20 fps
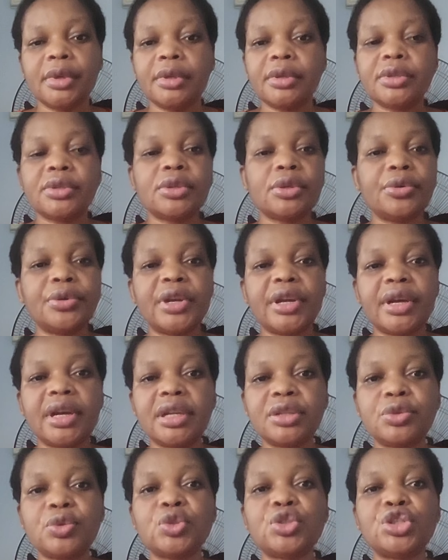sorry, I
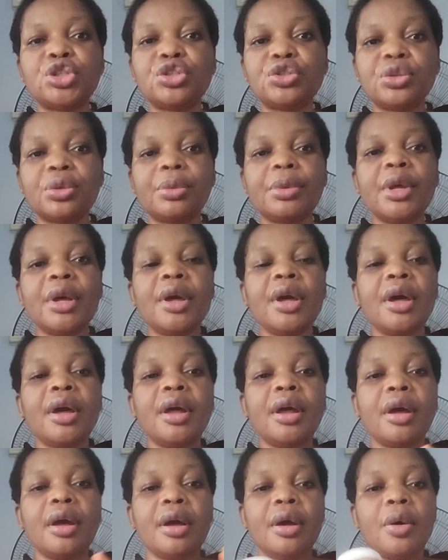had to check some.
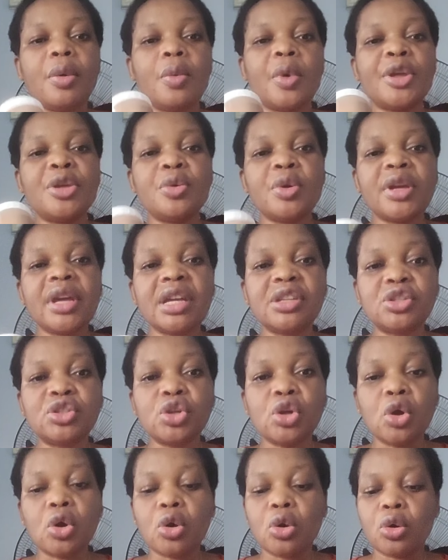When you get
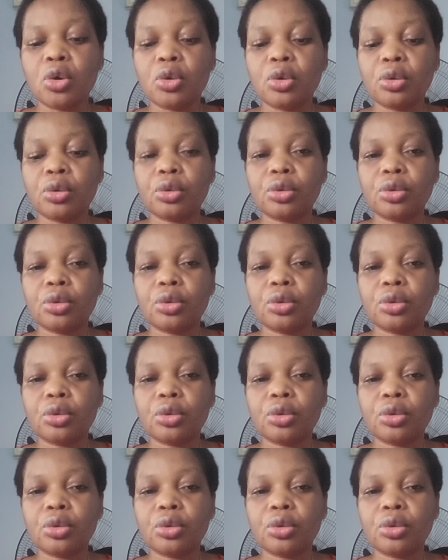your